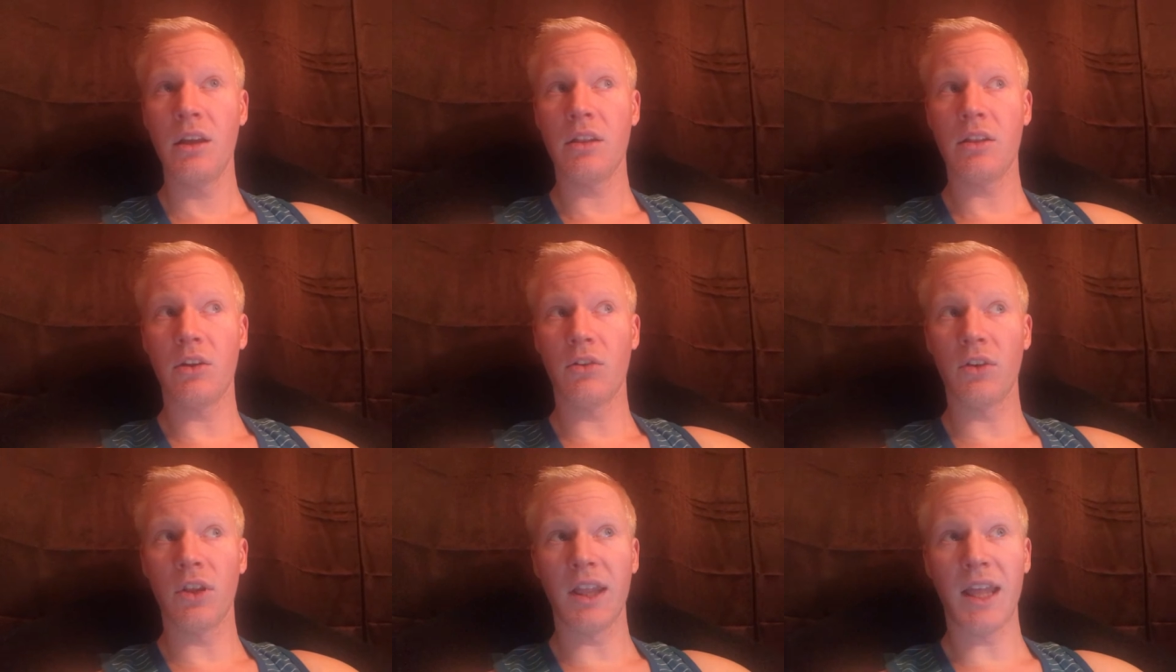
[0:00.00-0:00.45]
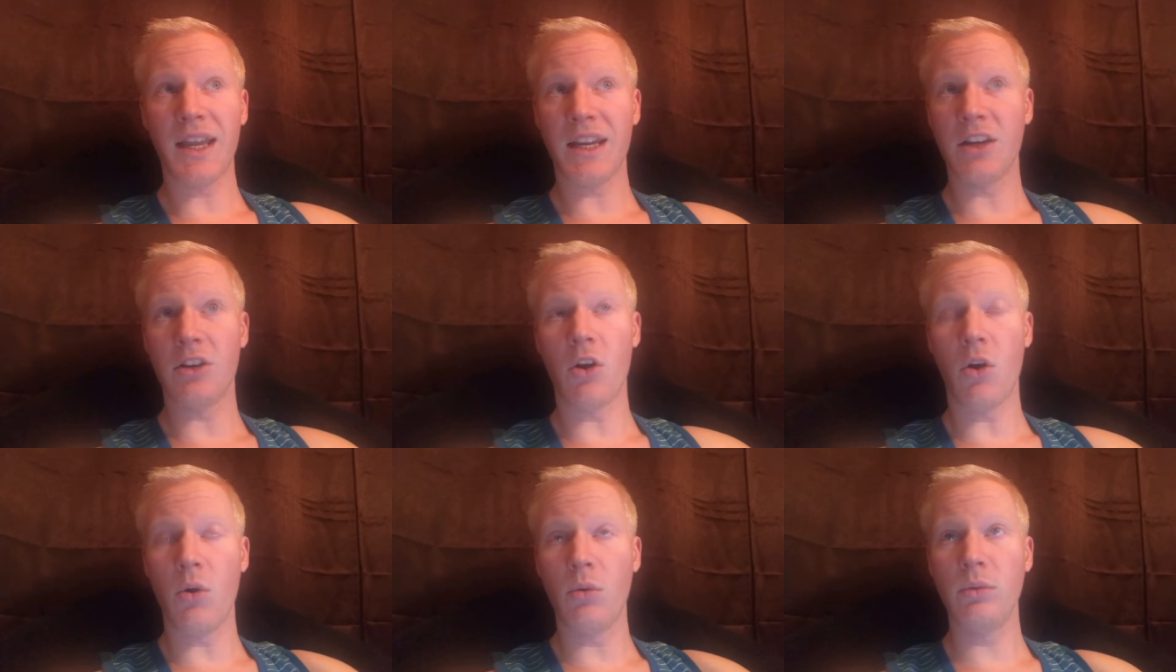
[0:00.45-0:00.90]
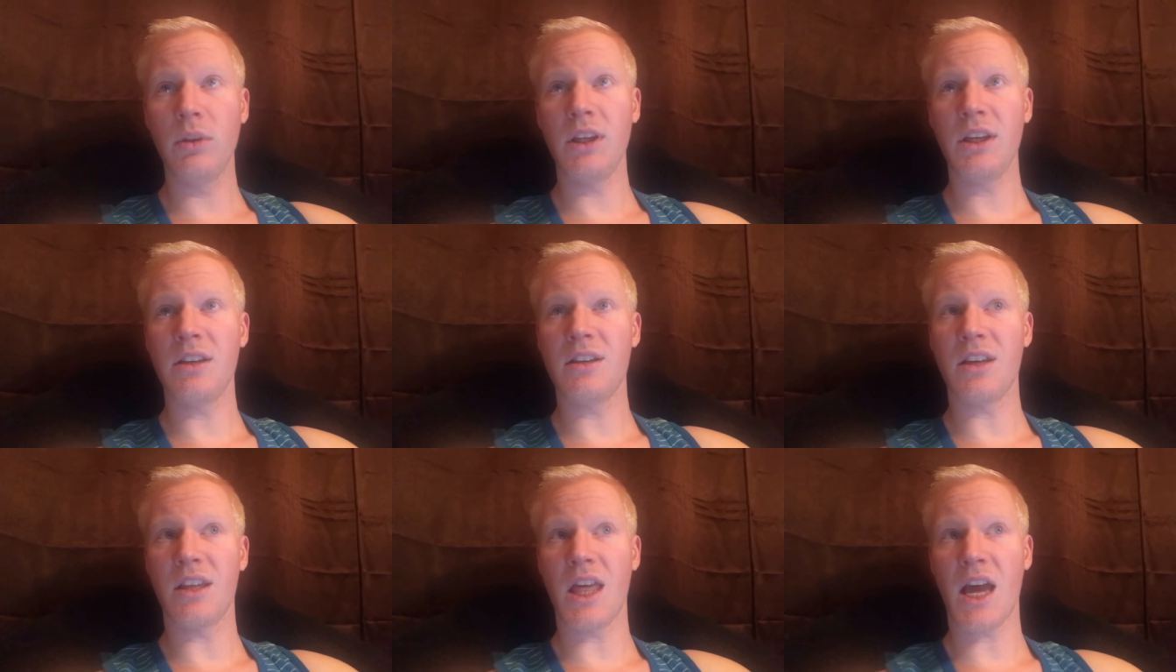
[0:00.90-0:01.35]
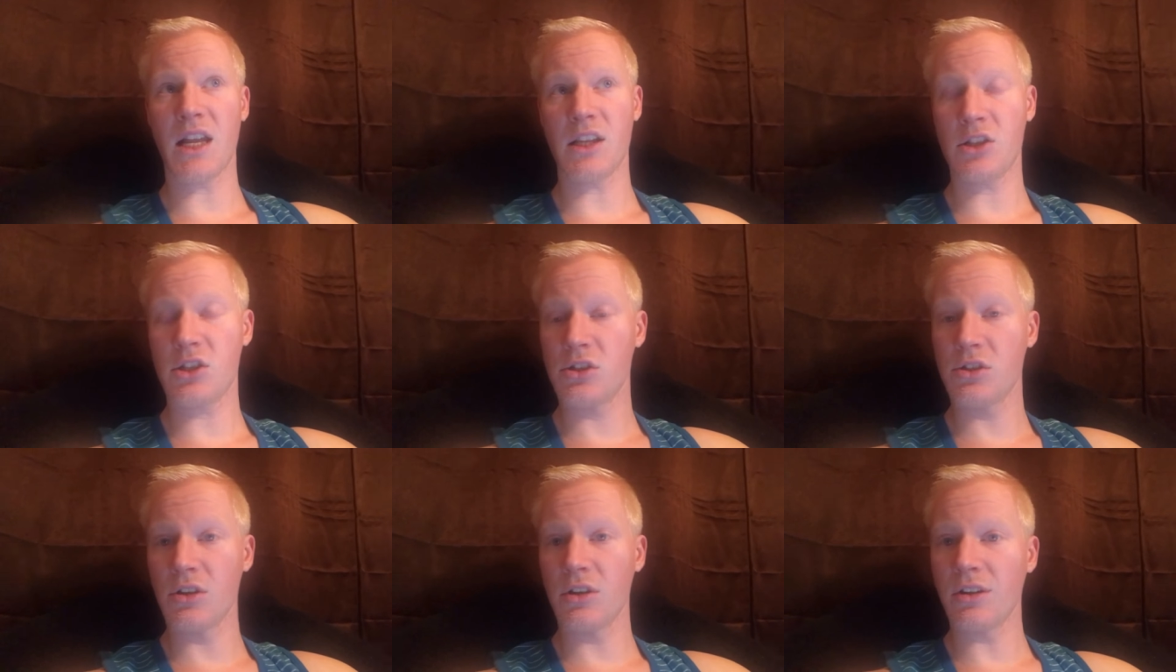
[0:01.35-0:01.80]
they're related only to that
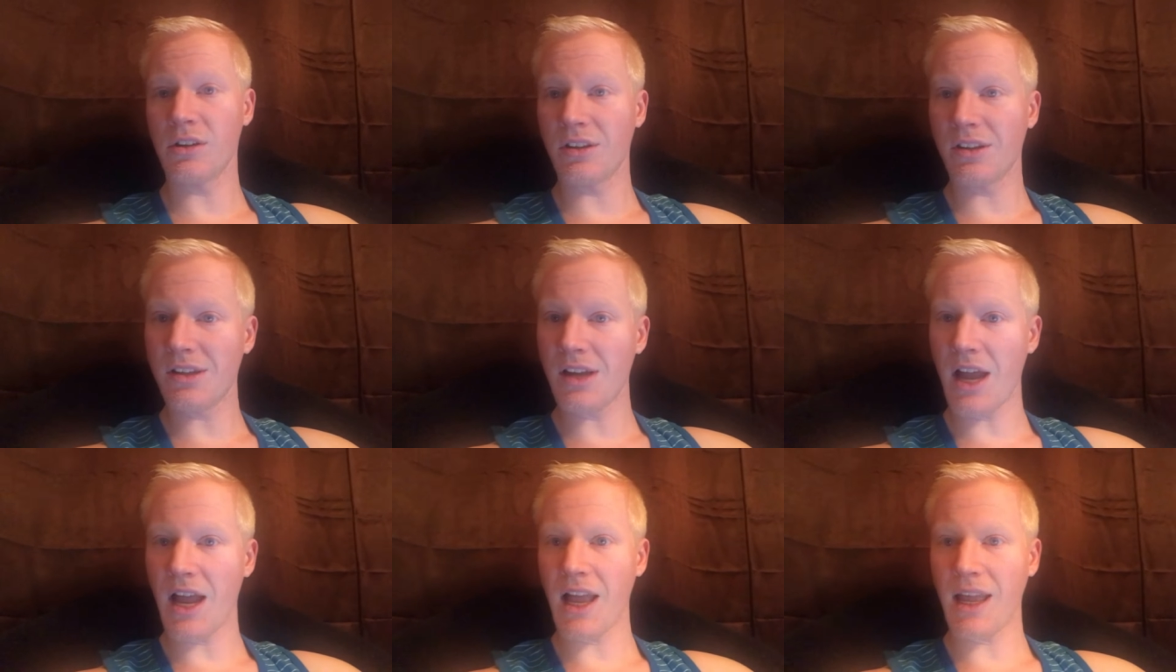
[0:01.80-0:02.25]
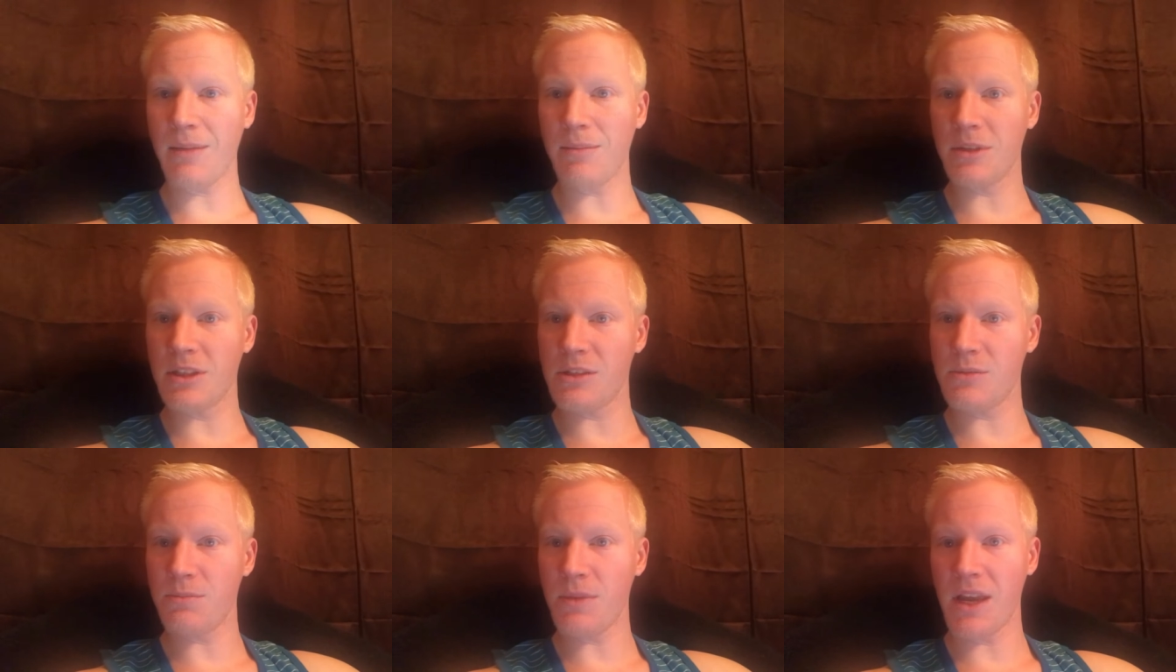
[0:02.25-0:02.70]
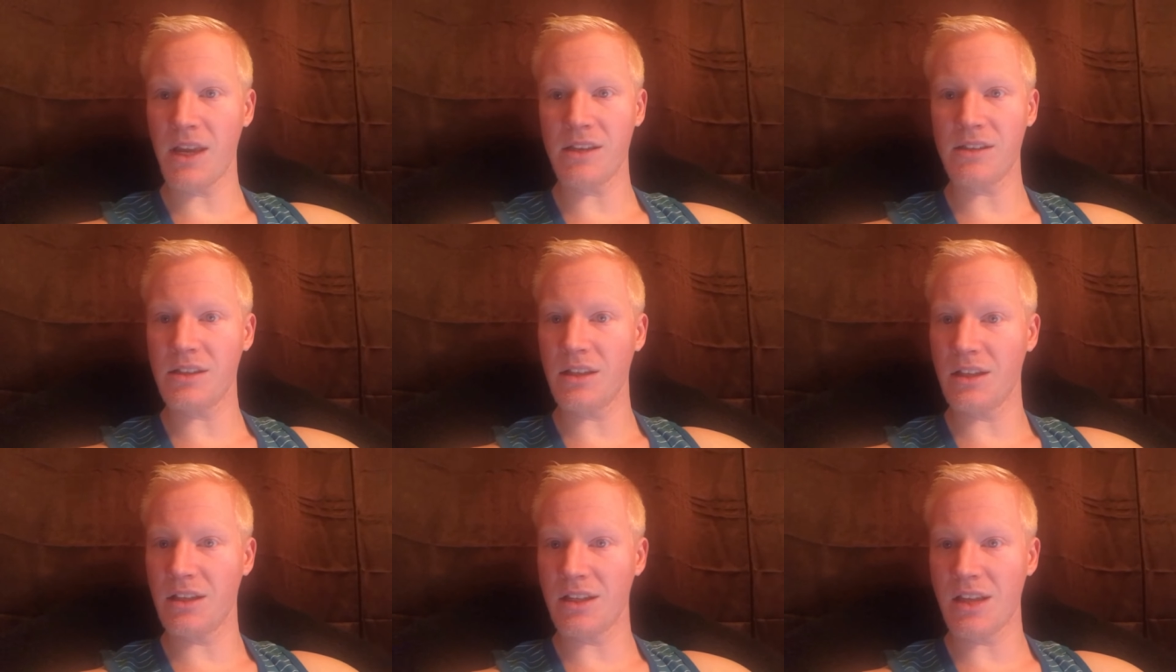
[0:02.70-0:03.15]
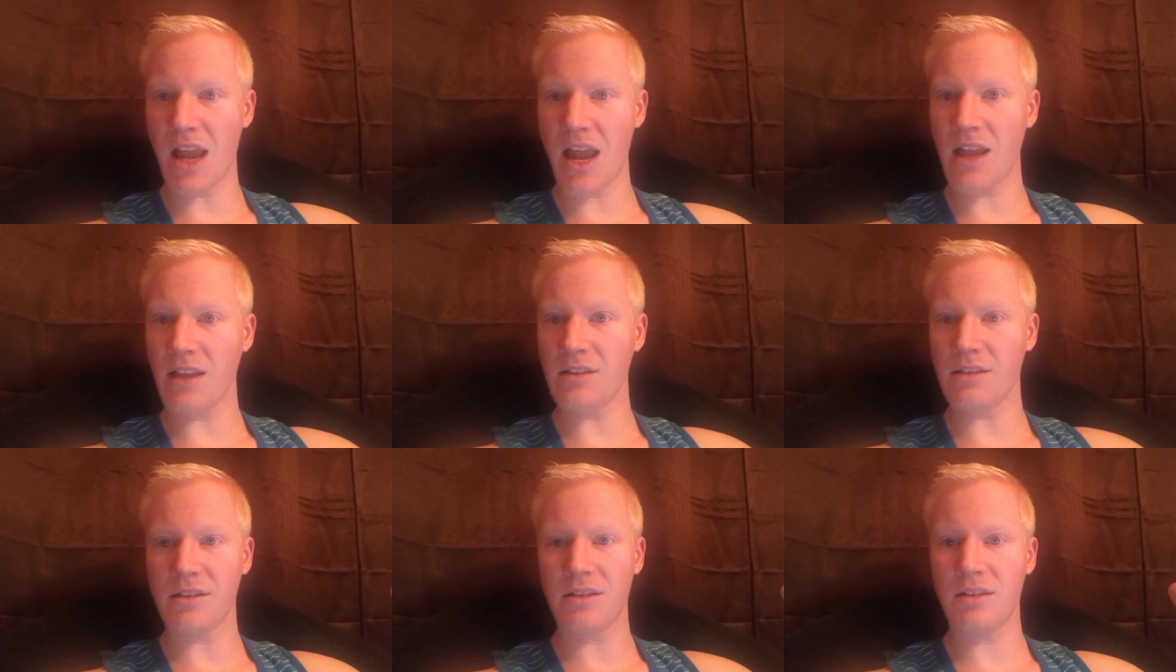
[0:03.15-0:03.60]
certain time and space and
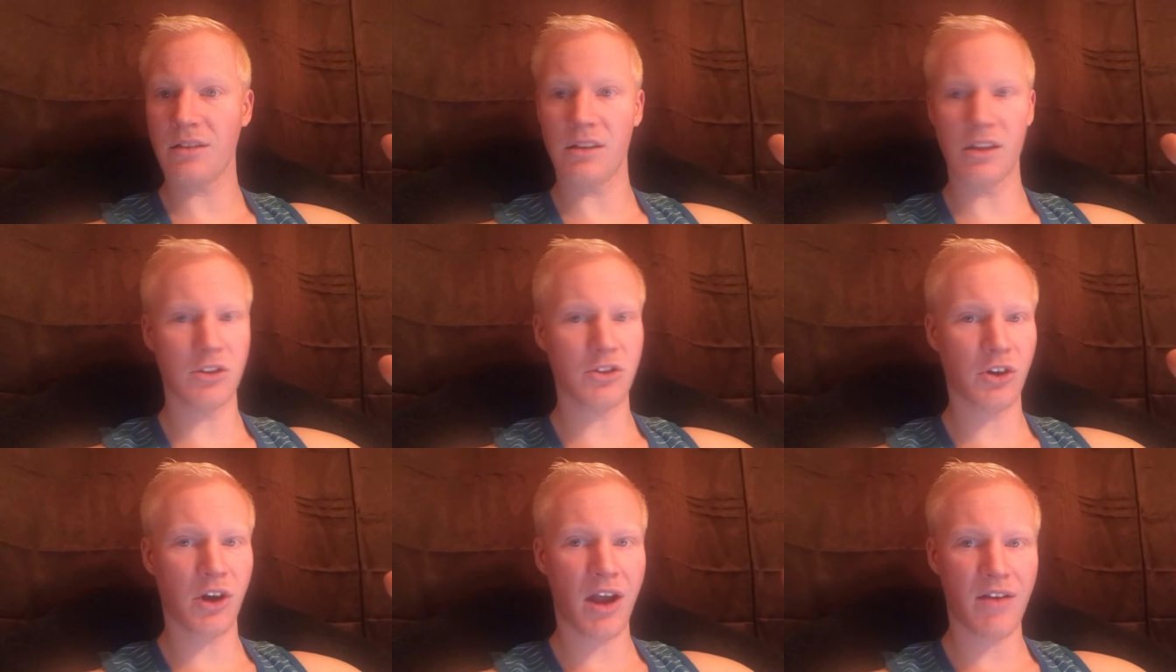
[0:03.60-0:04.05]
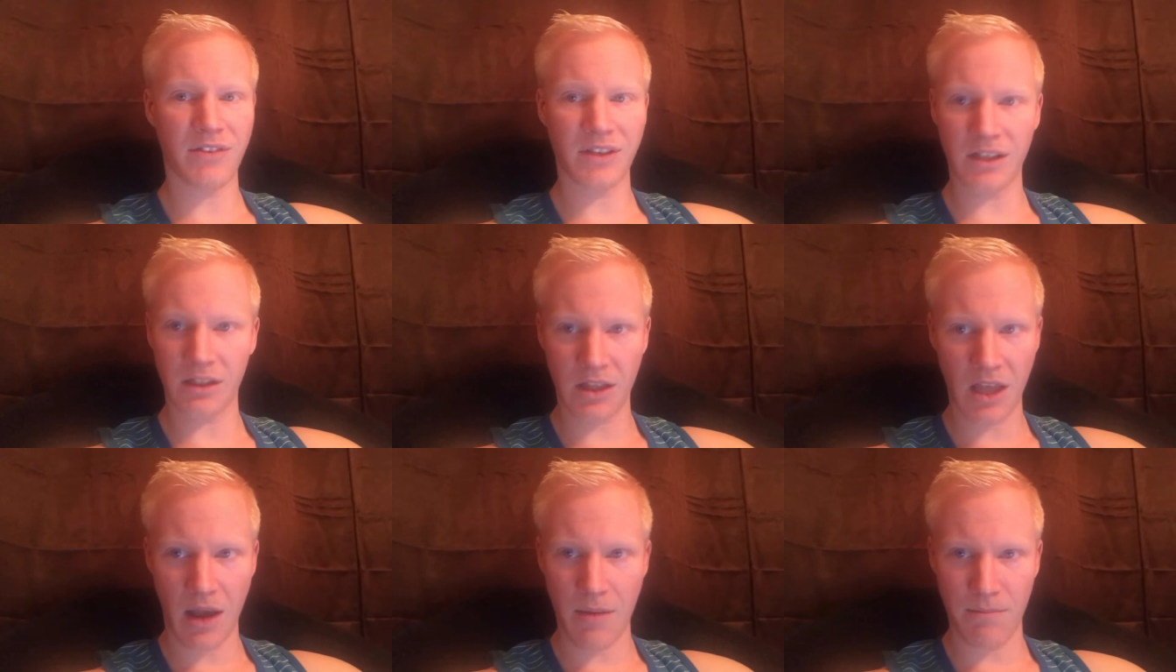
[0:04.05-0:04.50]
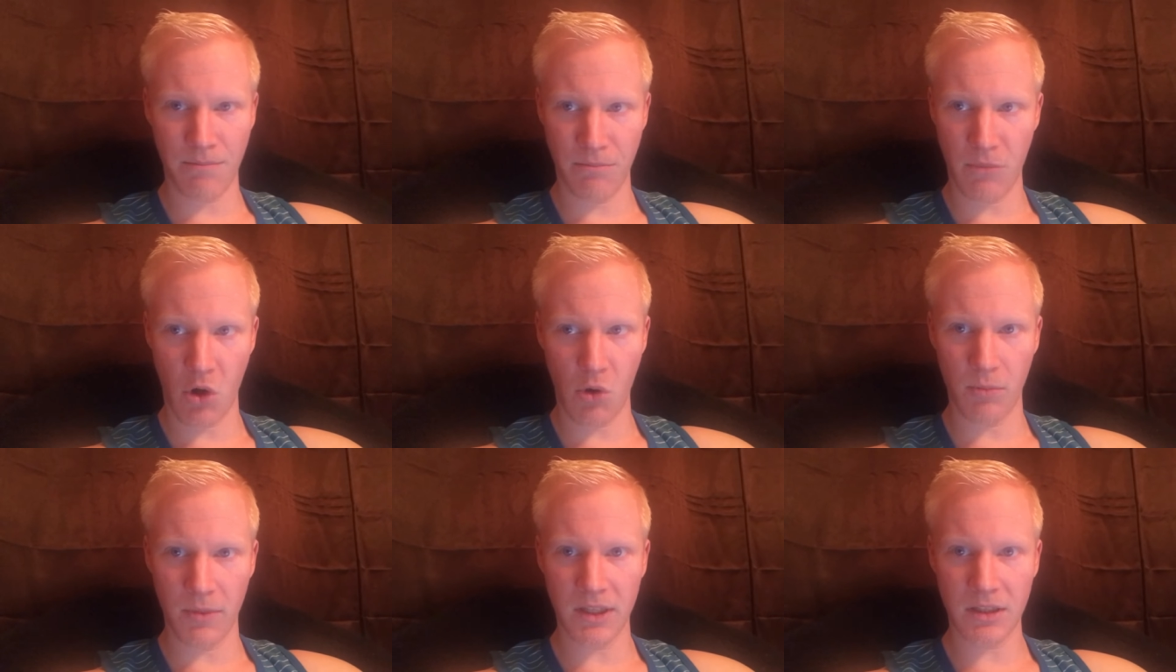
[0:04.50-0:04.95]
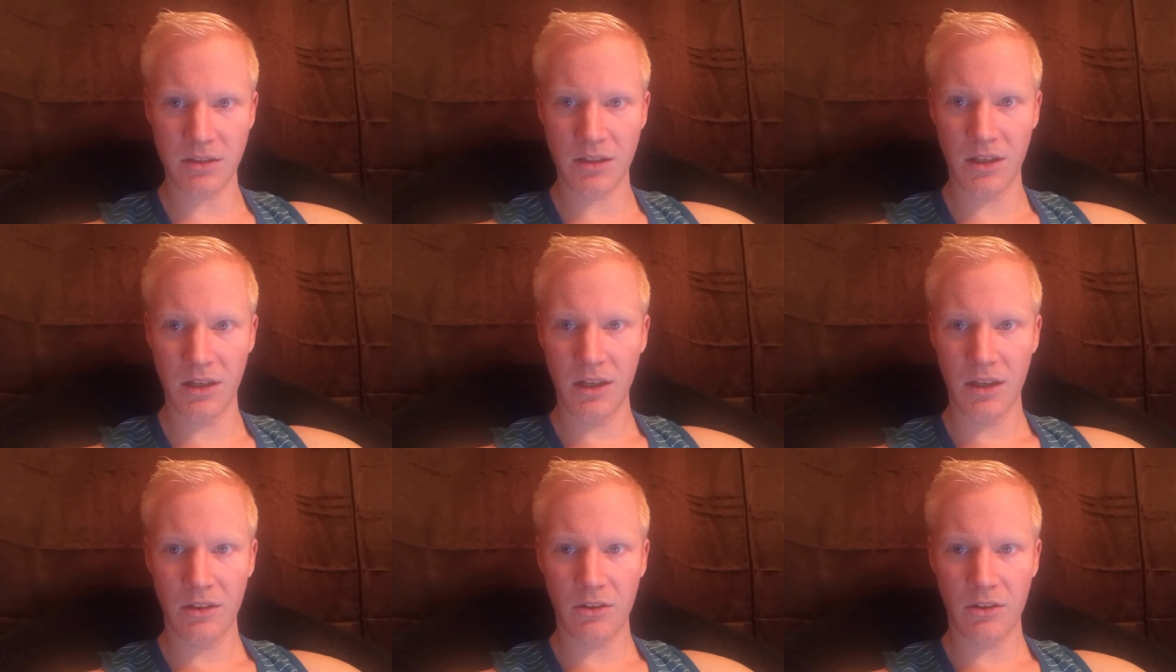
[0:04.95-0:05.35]
dance that you're having at that moment